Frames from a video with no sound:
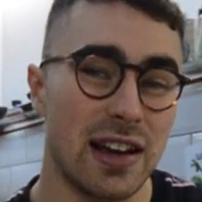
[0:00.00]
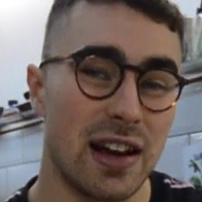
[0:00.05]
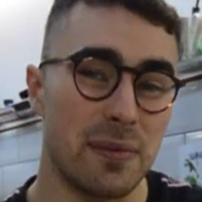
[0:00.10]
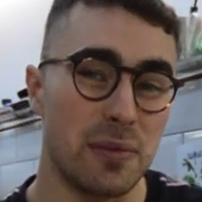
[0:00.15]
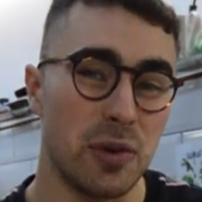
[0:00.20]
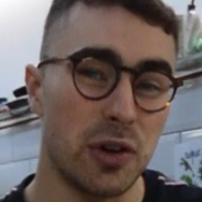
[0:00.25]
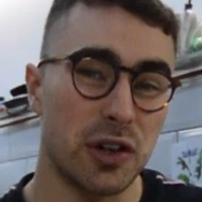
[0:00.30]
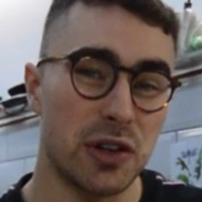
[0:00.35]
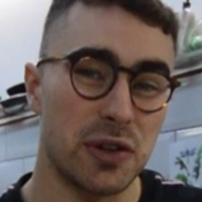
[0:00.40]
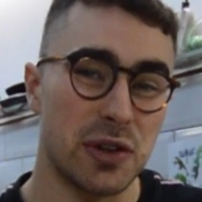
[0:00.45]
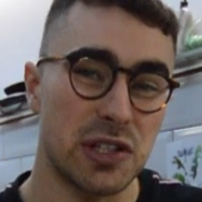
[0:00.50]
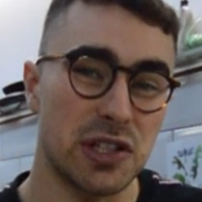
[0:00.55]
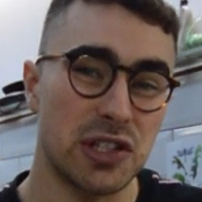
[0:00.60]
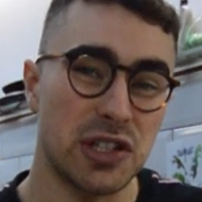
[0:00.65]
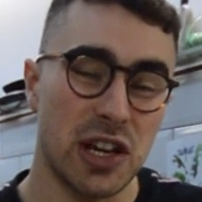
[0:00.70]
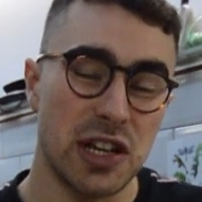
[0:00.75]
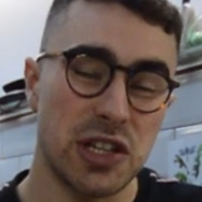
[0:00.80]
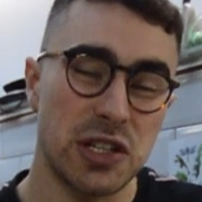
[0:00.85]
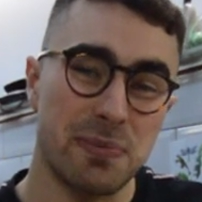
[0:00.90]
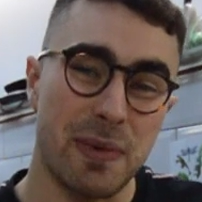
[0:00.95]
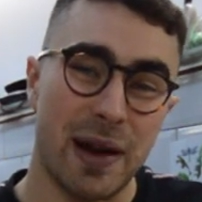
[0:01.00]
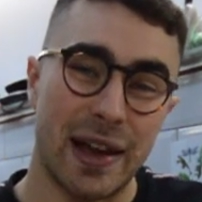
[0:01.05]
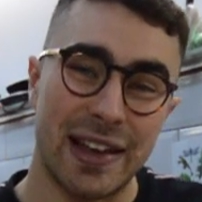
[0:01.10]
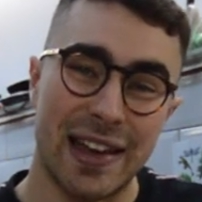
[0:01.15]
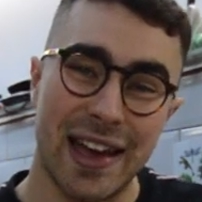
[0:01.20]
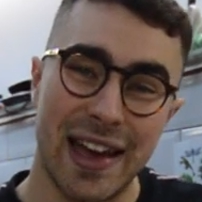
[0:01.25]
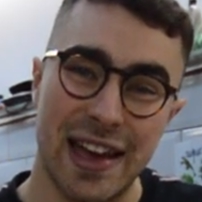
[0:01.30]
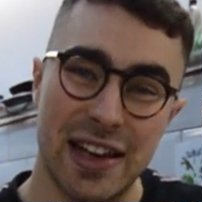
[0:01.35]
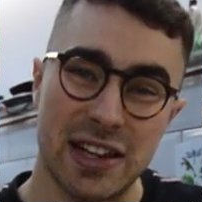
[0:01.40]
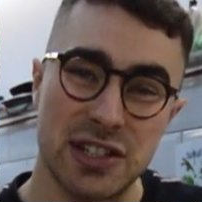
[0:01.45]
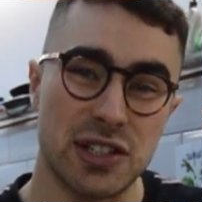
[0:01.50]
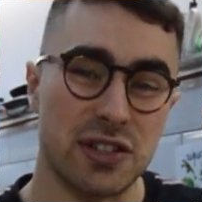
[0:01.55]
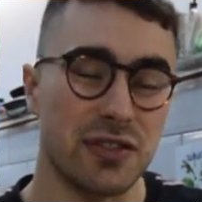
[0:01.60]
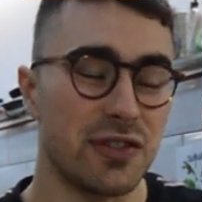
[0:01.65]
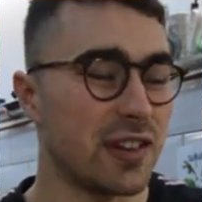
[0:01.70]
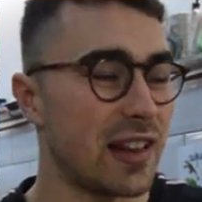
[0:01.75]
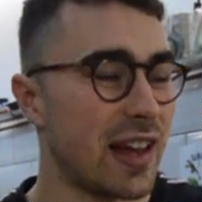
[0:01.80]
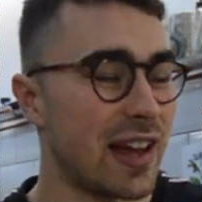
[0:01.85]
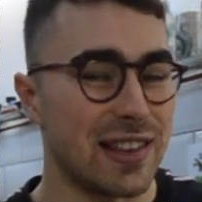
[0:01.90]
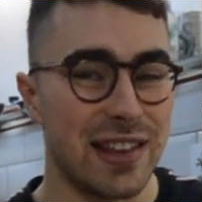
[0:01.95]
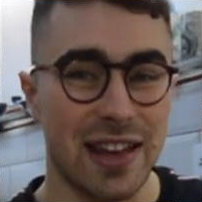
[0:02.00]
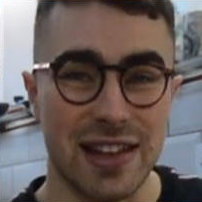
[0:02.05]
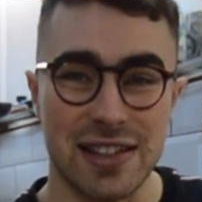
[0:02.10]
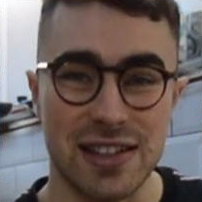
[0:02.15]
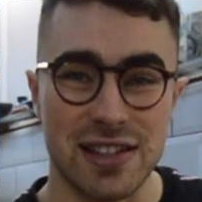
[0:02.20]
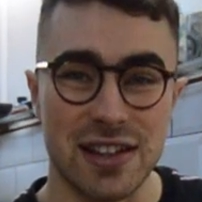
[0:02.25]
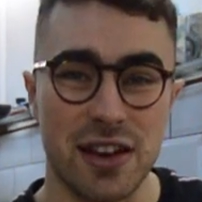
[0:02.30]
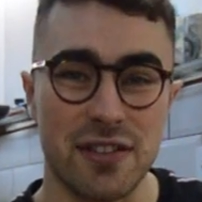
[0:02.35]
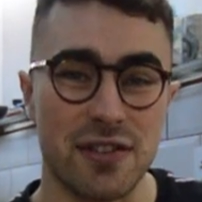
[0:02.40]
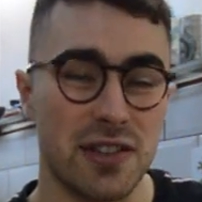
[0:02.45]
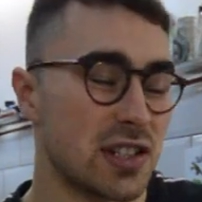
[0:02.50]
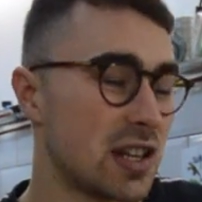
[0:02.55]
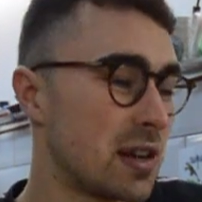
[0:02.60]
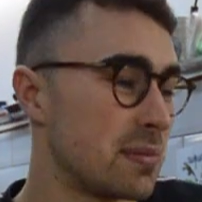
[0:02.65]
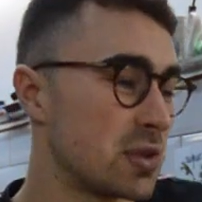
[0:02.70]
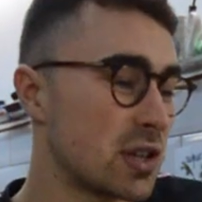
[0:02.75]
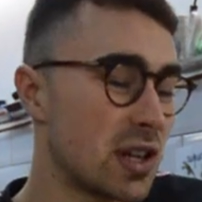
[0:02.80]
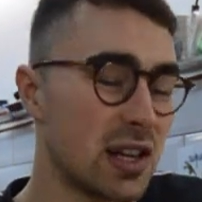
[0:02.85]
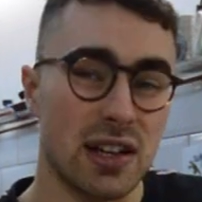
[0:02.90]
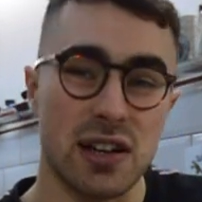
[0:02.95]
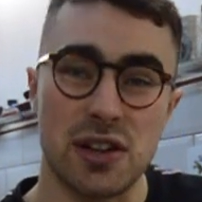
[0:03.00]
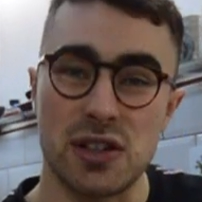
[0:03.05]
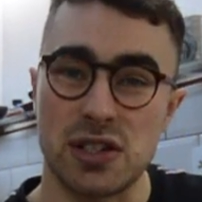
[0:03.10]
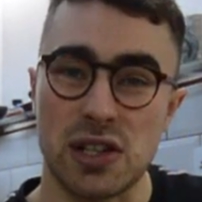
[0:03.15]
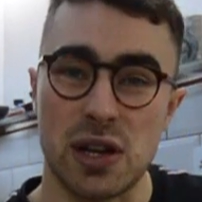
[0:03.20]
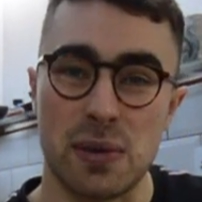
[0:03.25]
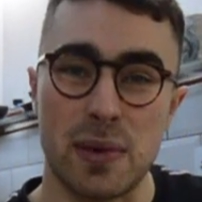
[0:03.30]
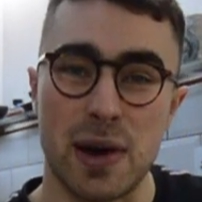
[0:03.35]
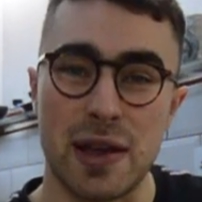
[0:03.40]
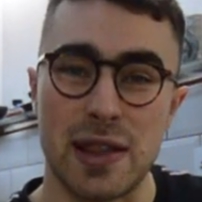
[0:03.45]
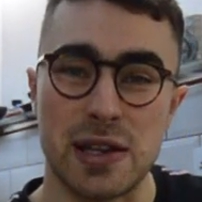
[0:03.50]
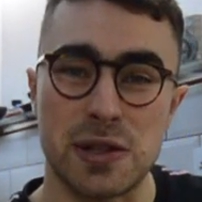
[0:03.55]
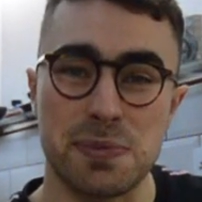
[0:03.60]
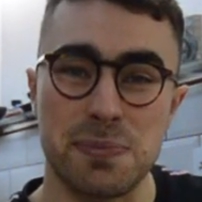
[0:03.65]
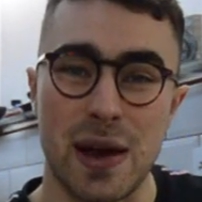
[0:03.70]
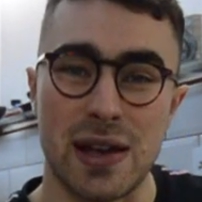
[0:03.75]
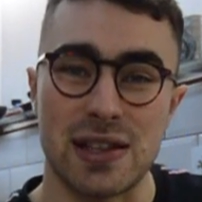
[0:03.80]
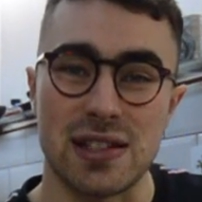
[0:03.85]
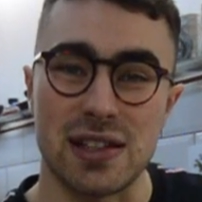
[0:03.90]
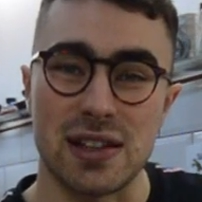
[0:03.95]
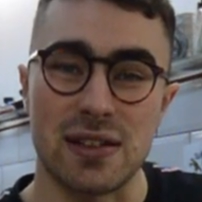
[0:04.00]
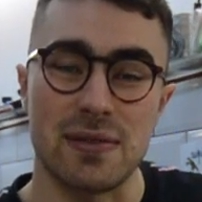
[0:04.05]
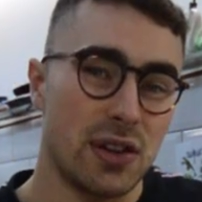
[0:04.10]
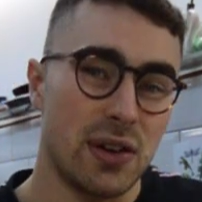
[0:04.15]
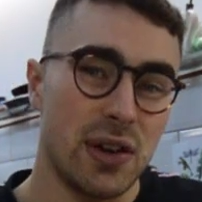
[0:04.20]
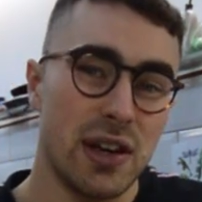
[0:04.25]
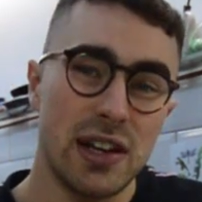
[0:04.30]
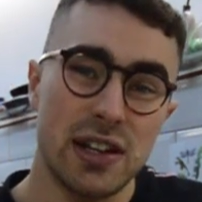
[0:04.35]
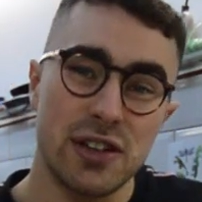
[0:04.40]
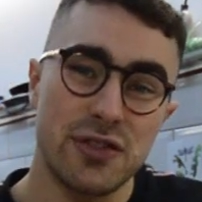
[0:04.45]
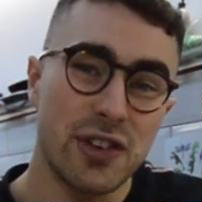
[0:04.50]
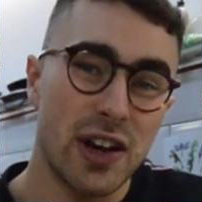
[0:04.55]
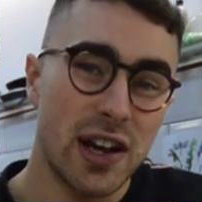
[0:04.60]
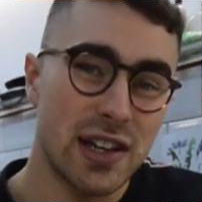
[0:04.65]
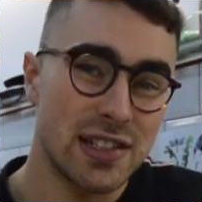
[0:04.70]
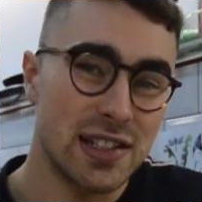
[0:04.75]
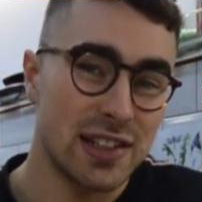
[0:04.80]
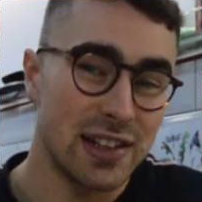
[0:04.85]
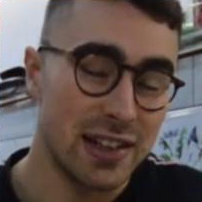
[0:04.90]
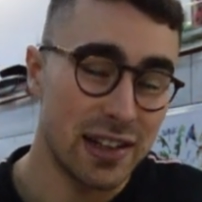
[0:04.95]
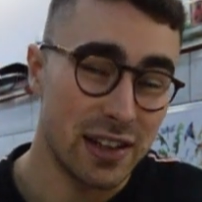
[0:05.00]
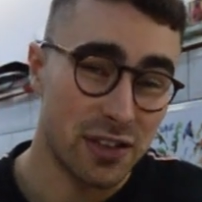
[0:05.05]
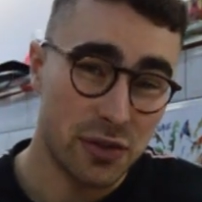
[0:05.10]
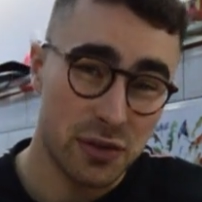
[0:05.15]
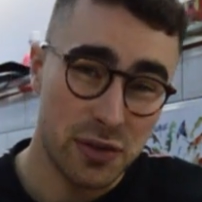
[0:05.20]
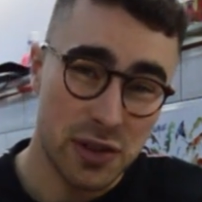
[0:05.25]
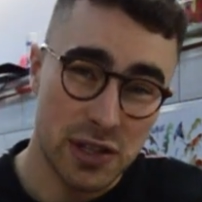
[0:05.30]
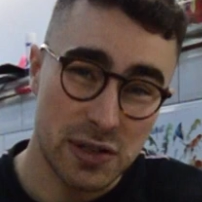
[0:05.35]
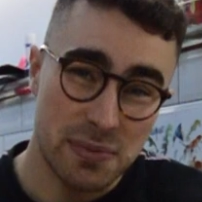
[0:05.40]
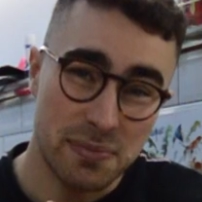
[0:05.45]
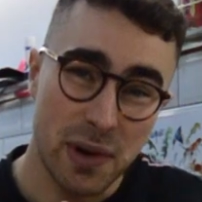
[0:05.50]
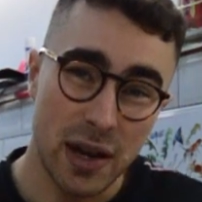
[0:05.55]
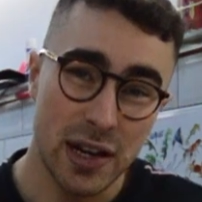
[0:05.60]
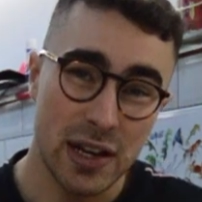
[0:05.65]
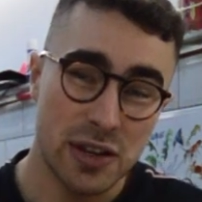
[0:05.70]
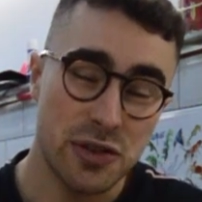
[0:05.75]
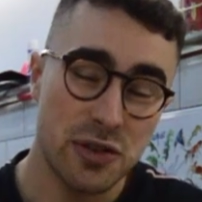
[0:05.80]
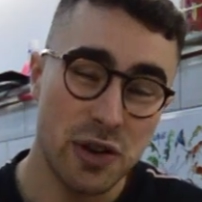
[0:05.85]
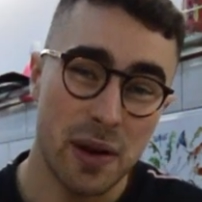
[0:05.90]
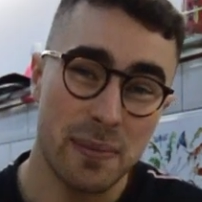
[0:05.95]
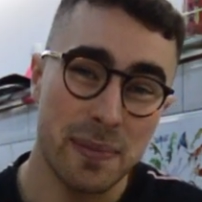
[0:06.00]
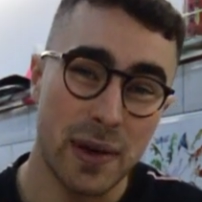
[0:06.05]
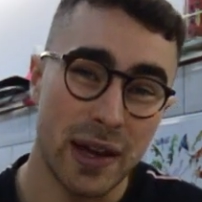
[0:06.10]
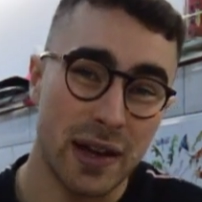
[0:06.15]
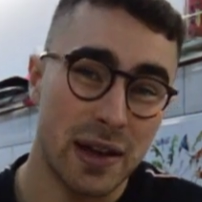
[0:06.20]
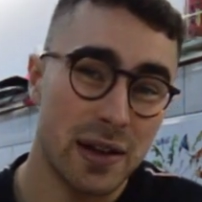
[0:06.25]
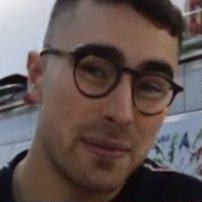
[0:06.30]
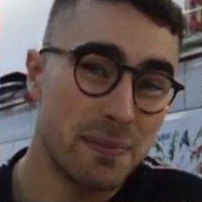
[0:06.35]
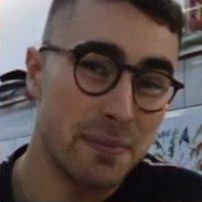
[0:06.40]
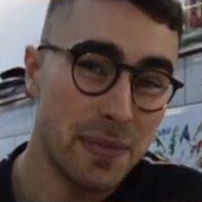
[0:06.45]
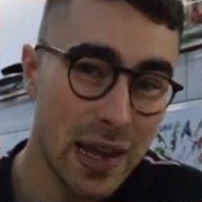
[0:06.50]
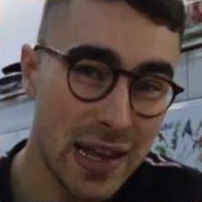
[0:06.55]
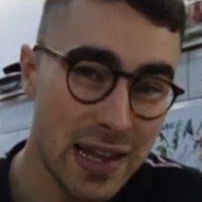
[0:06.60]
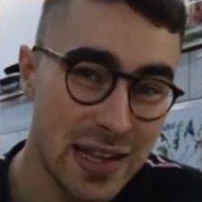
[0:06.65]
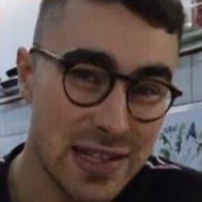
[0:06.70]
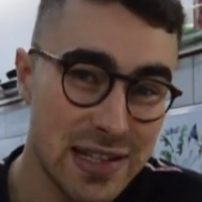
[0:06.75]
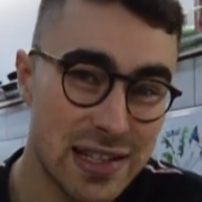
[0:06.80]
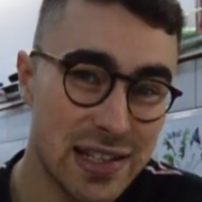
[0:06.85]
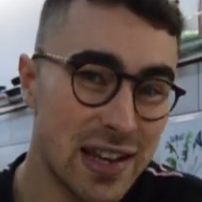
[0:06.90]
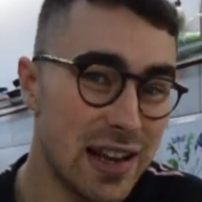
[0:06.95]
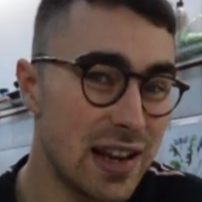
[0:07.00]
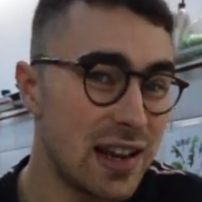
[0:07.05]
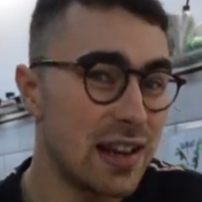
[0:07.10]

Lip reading: I'm not going to exchange my cash for that dead service. I'm just going to go somewhere that's better. So inadvertently, through this money-grubbing means,